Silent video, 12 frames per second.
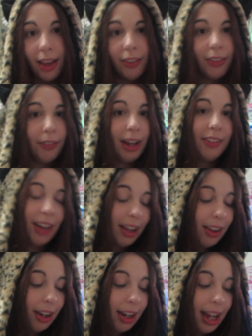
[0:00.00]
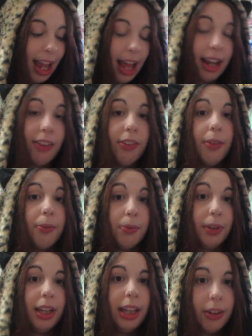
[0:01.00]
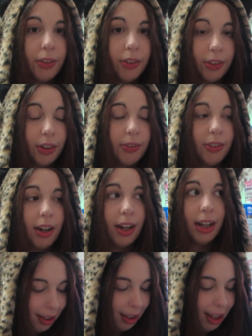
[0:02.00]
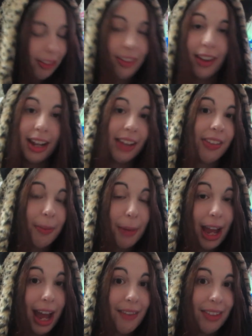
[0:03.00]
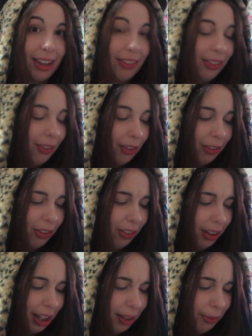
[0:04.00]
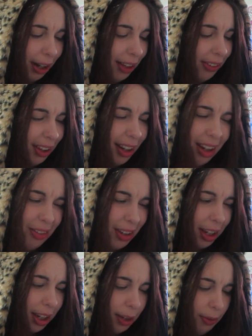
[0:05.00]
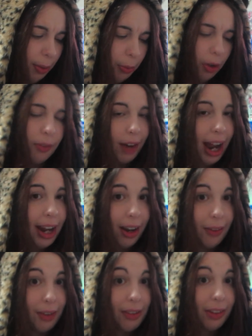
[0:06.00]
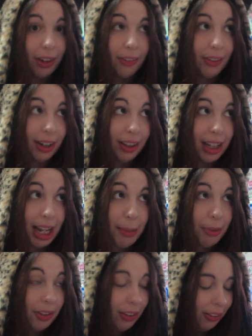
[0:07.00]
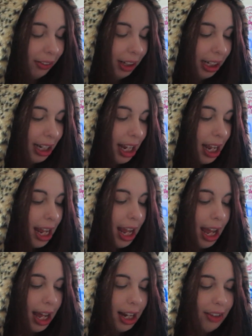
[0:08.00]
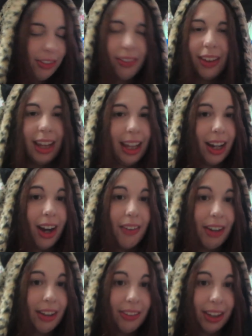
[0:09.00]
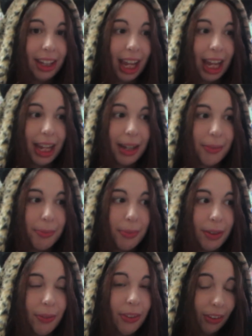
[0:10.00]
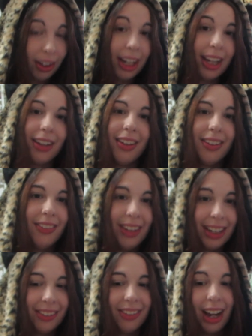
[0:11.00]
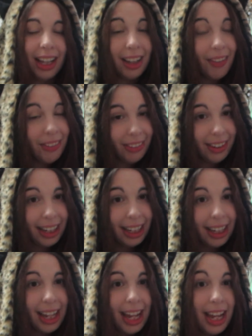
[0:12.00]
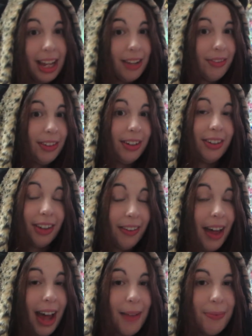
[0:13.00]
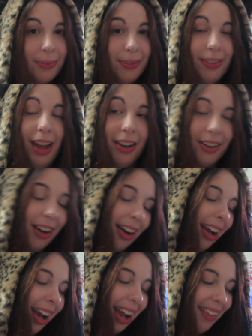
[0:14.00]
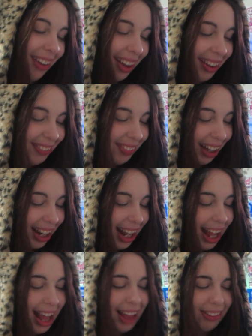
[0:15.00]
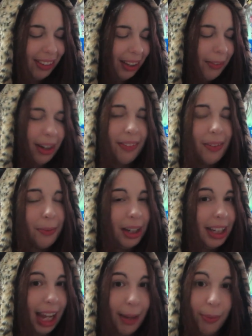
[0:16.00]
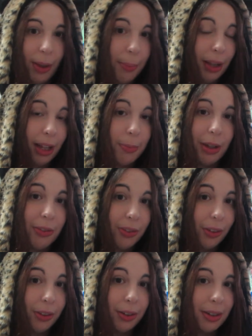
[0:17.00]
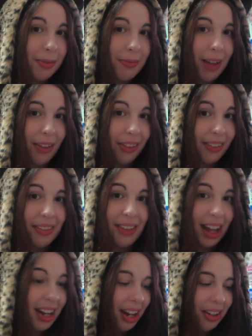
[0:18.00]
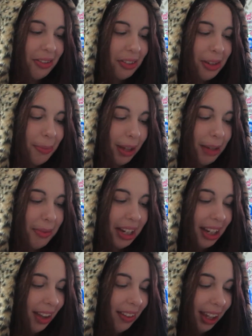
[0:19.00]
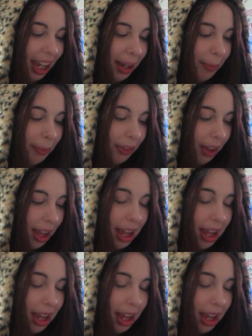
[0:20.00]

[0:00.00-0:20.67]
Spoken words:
So I downloaded it and it's really good so far. So the next app I have is called Sonic Racing, I think. If I'm not right, I'll write the correct name on the screen. And it's just like a car racing game with Sonic, which I love Sonic. If you don't know that, I don't know. But it's like one of the games I play on my phone. Other than that, I don't really play many other games.